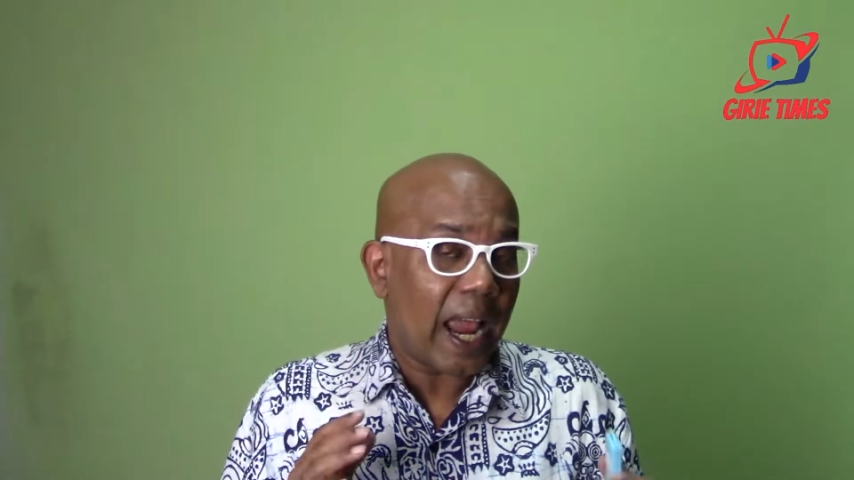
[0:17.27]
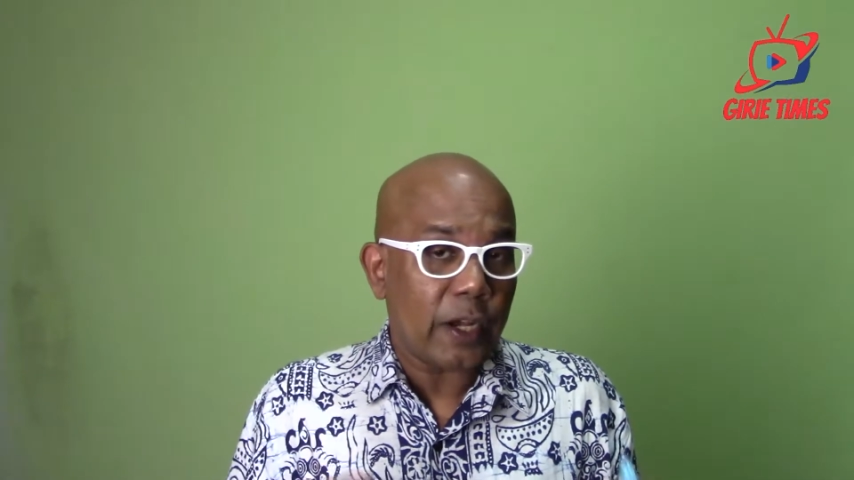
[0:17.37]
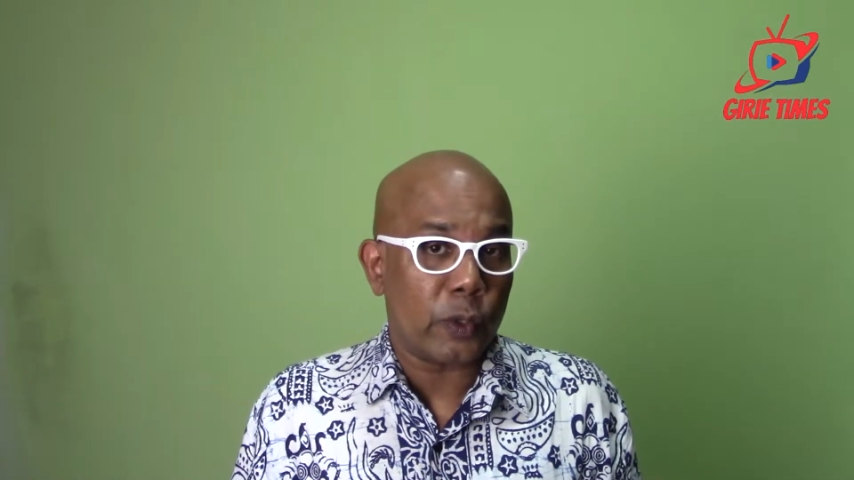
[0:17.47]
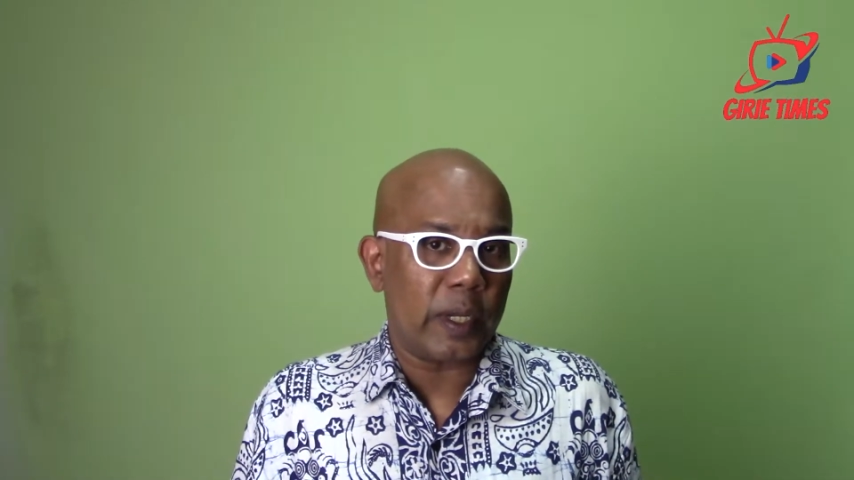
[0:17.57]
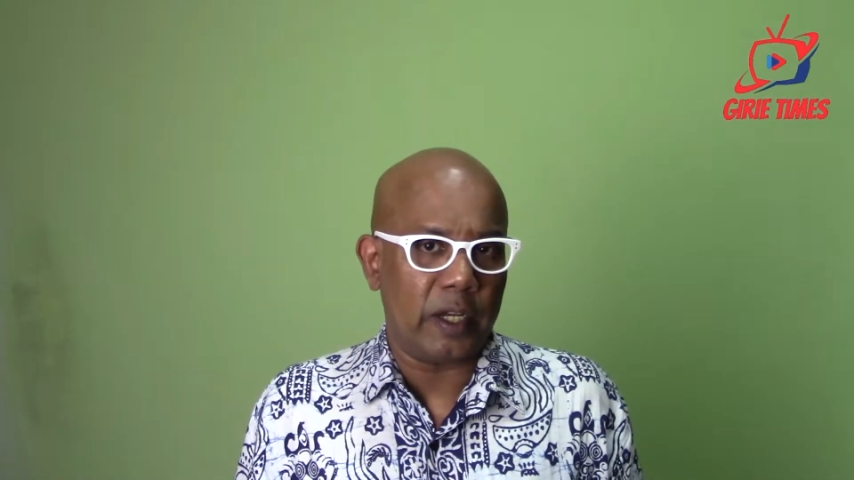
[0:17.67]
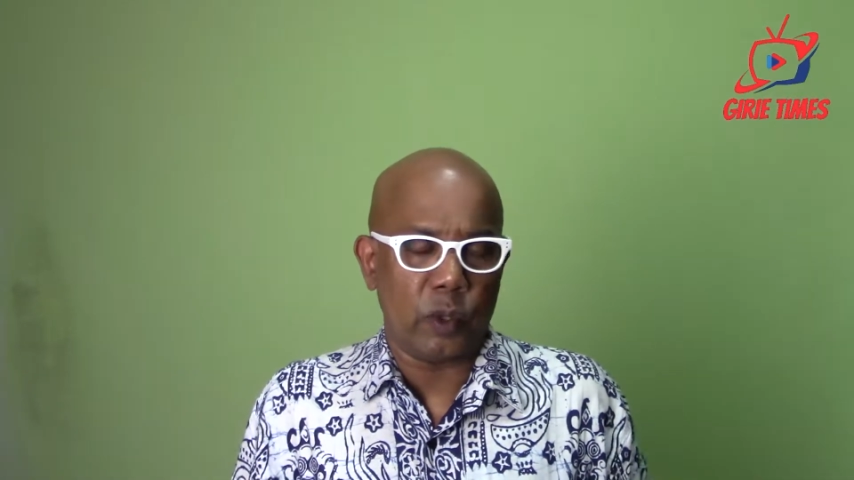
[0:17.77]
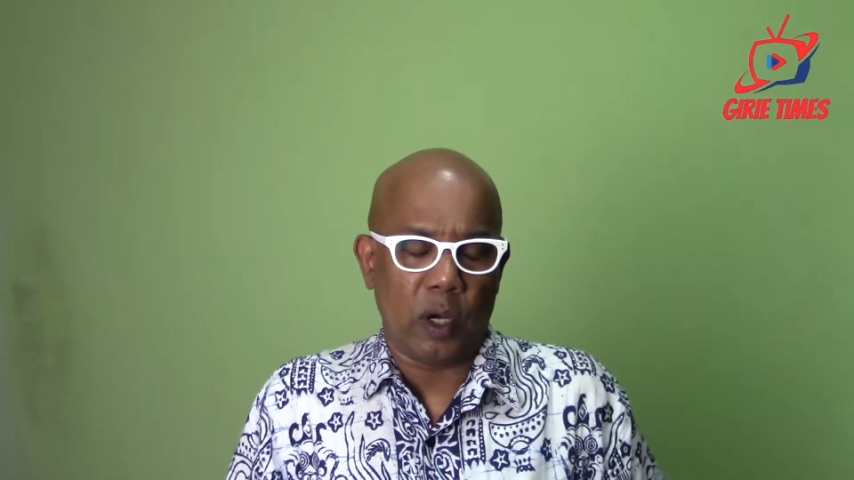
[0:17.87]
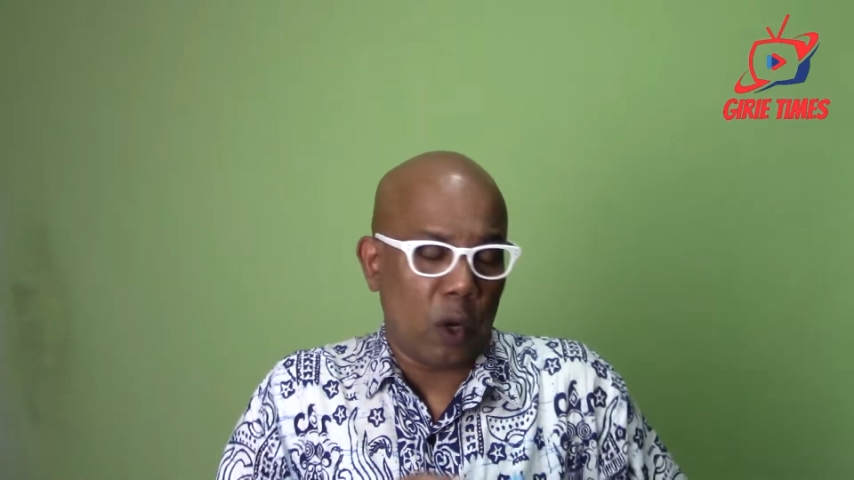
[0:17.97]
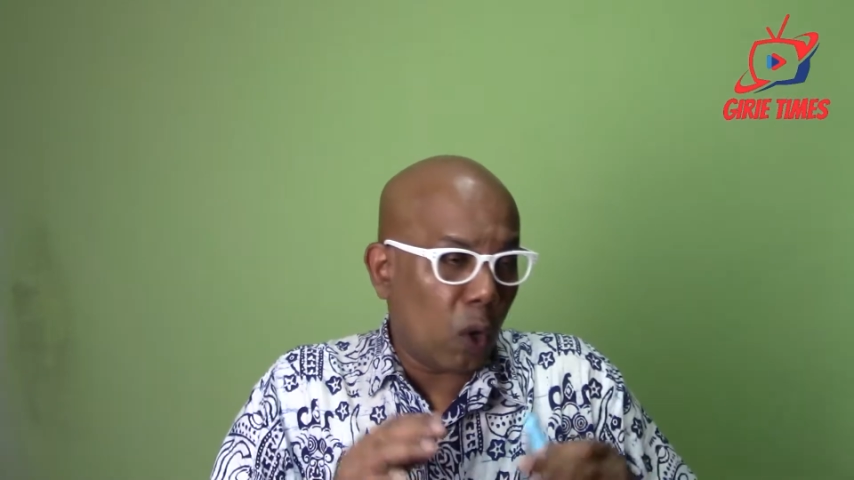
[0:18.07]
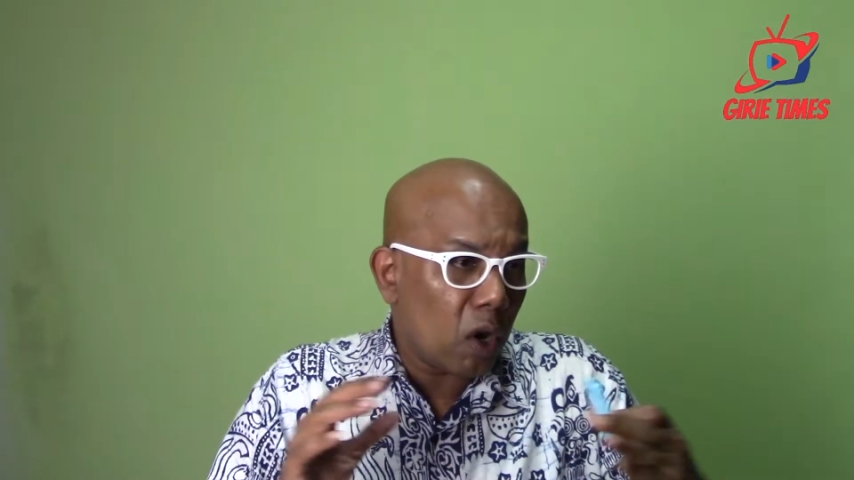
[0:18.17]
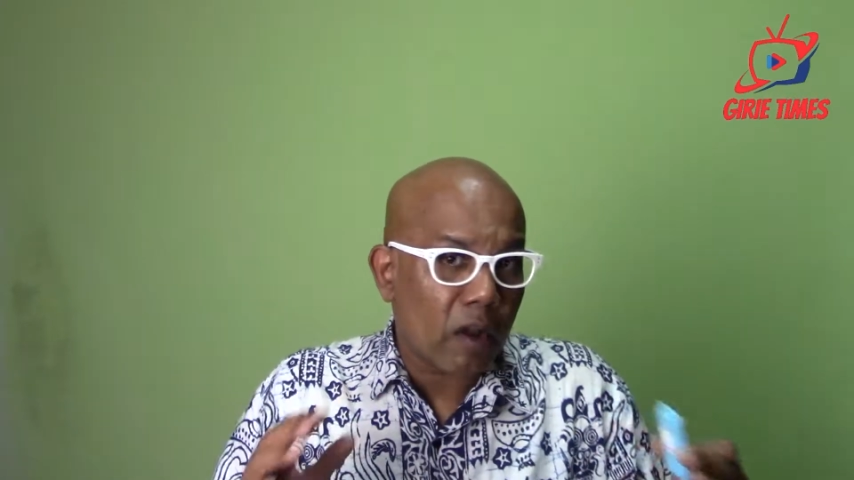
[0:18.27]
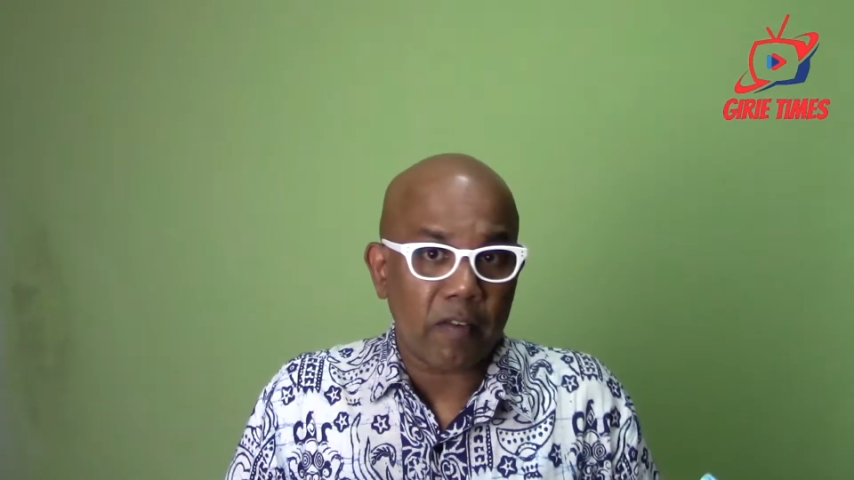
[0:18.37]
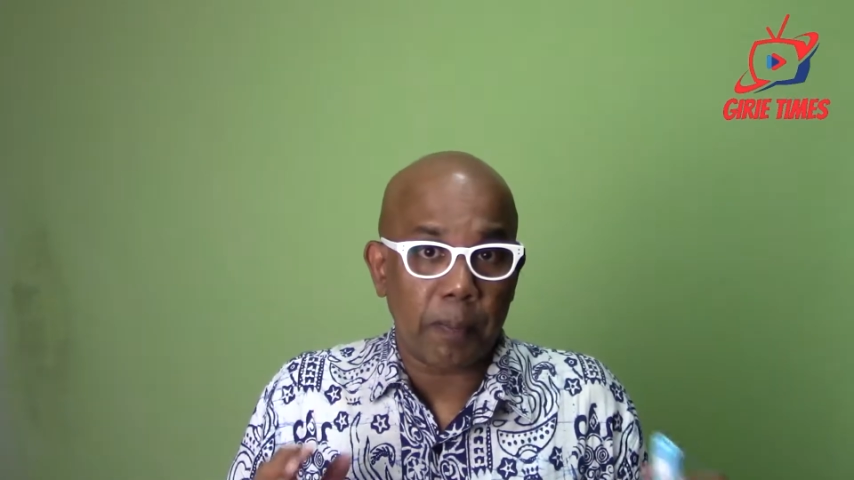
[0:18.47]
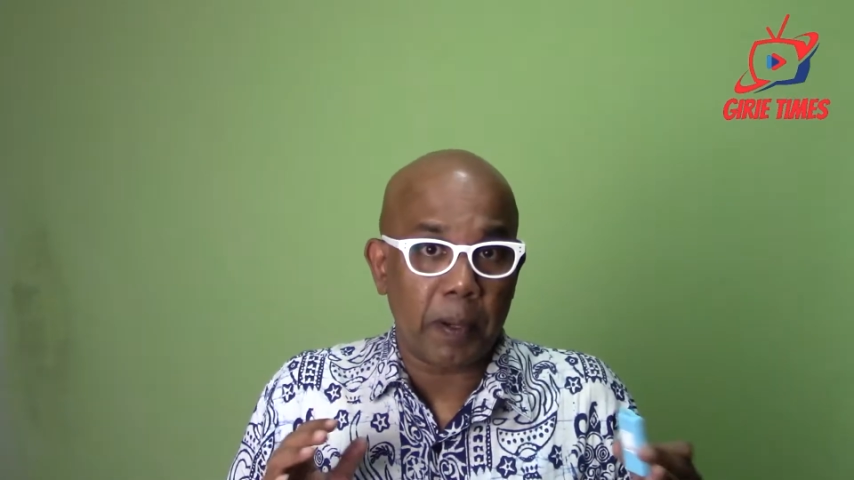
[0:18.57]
entry into a whole lot of